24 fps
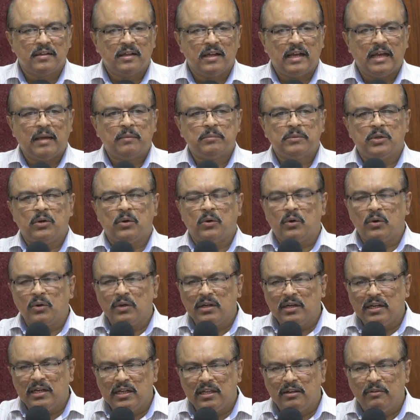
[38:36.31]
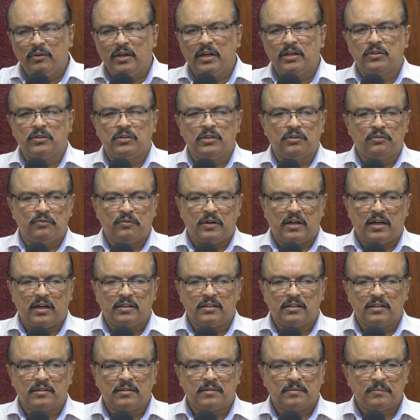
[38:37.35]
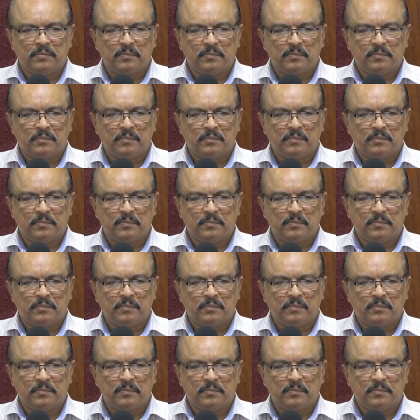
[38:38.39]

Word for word: I am the only way to the Father.